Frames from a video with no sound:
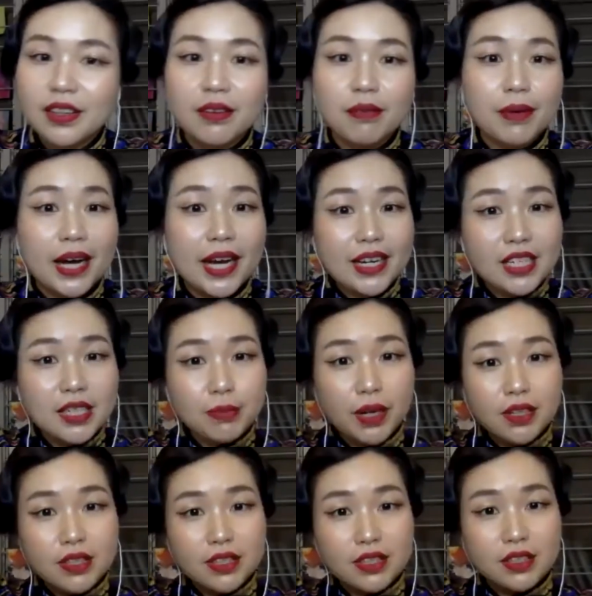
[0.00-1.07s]
buy this
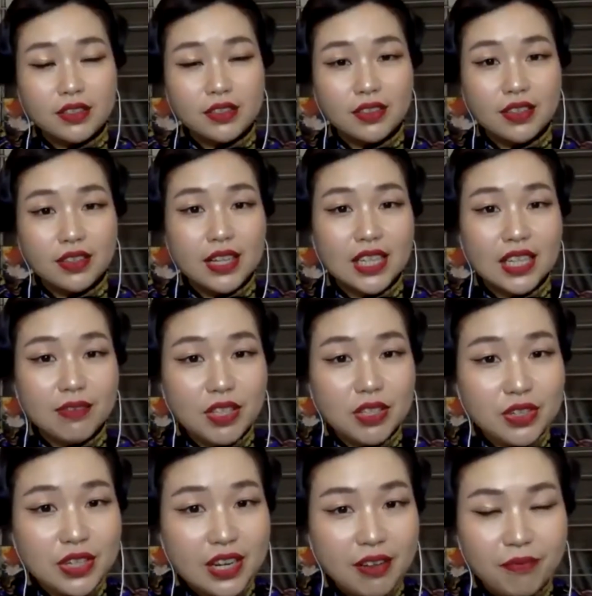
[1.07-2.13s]
bottle and give it to
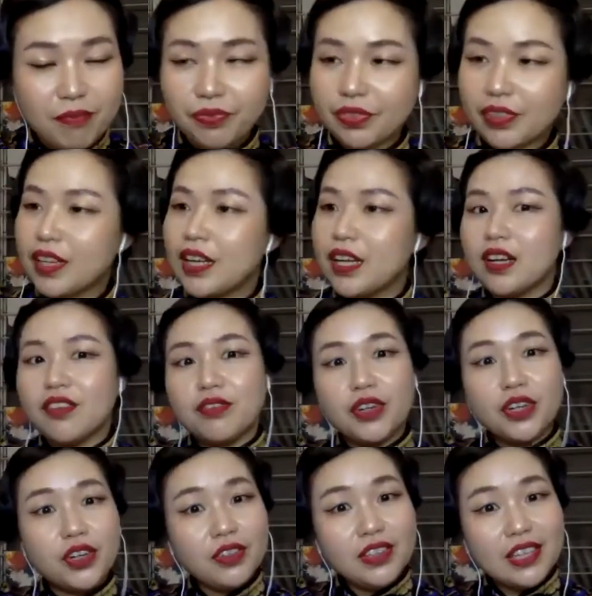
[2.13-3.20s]
them.
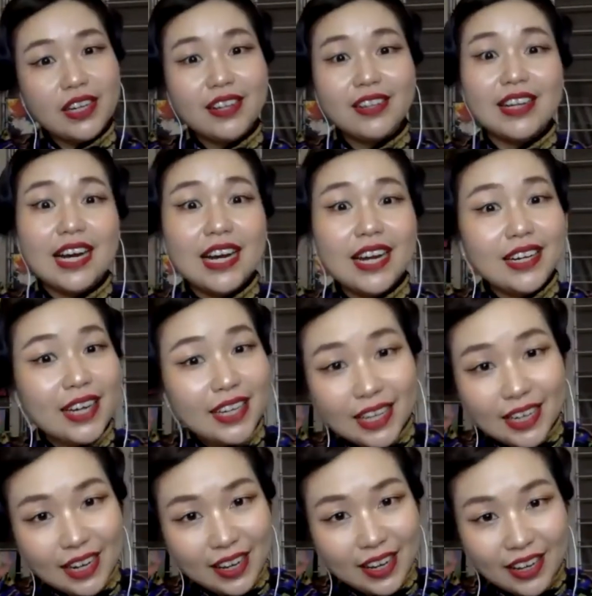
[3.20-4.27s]
For only
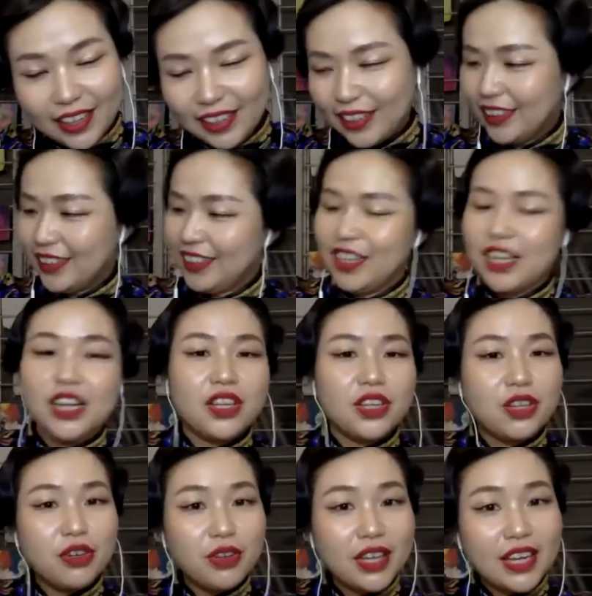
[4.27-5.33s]
$9.99,
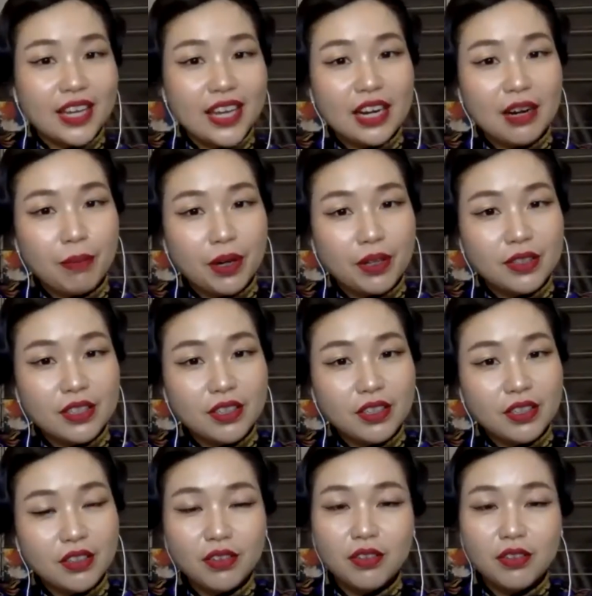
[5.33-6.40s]
you can get a
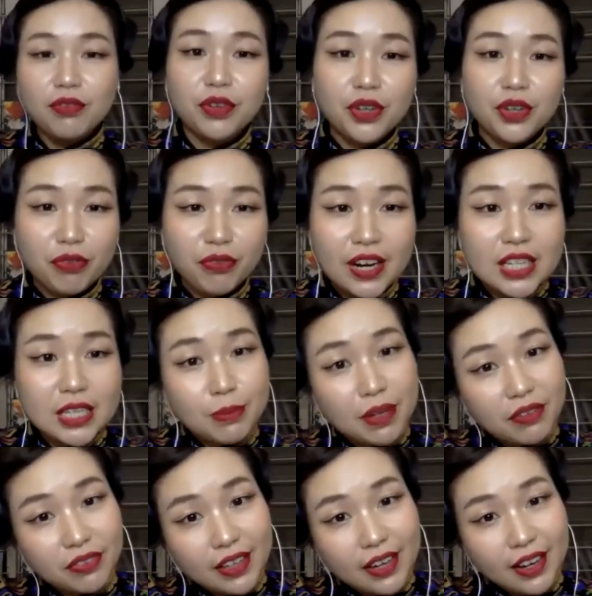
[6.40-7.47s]
bottle for your friend's
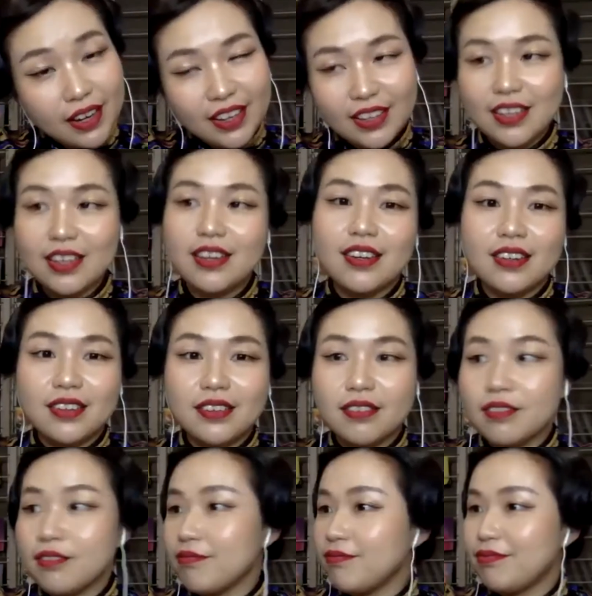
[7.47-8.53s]
birthday,
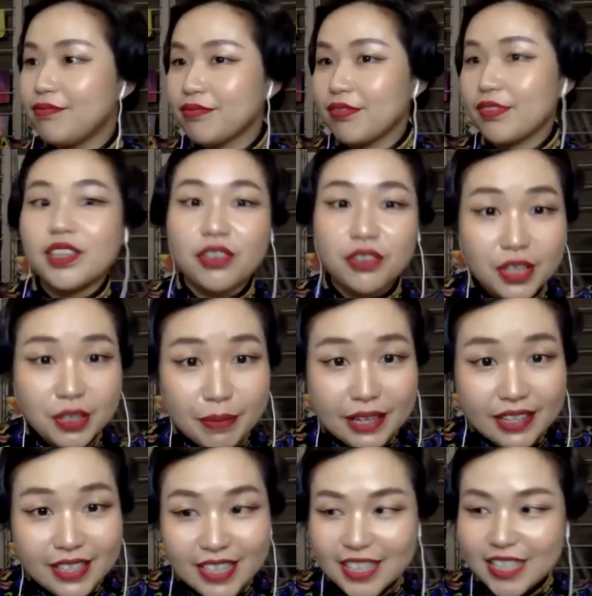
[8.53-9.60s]

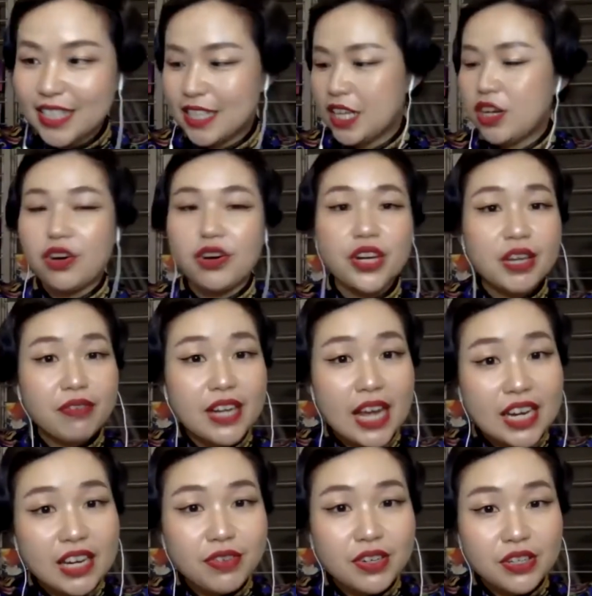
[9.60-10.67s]
Christmas, or even
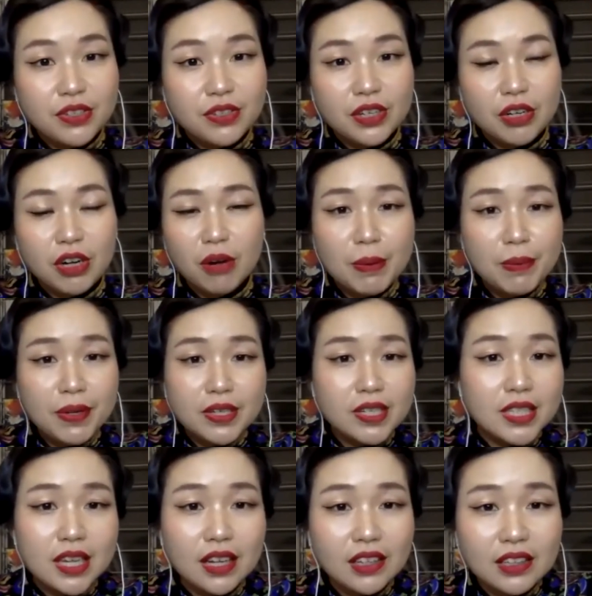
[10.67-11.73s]
anniversary, or maybe just
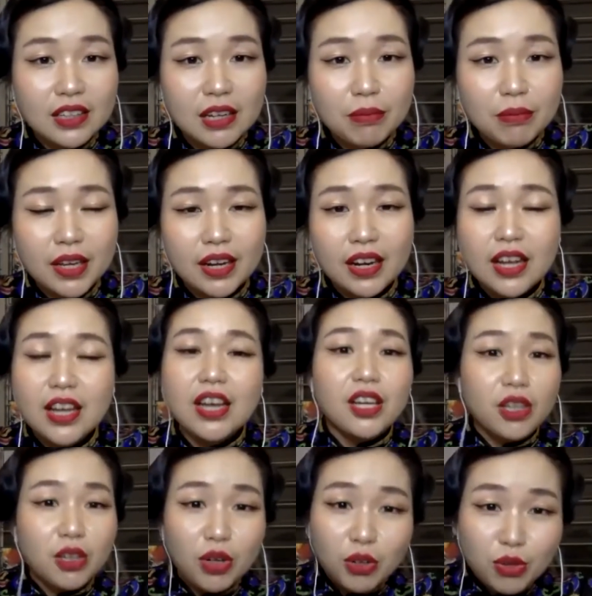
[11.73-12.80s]
telling them that
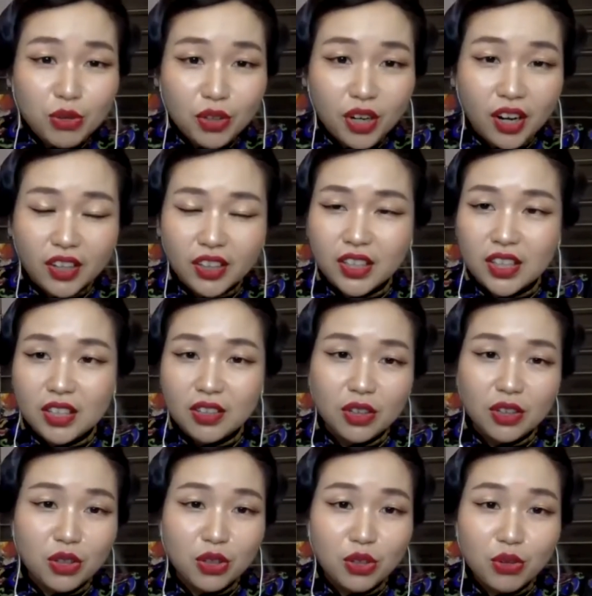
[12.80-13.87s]
you're too cocky or
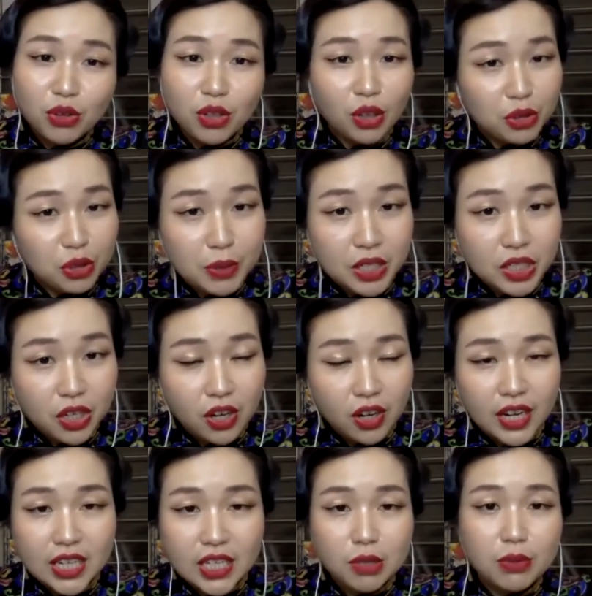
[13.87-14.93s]
you talk too much cock.
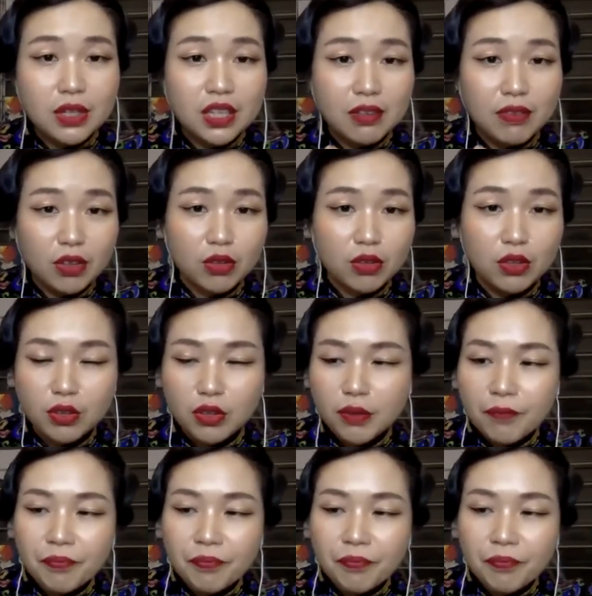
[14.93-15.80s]
I just want to give it to you.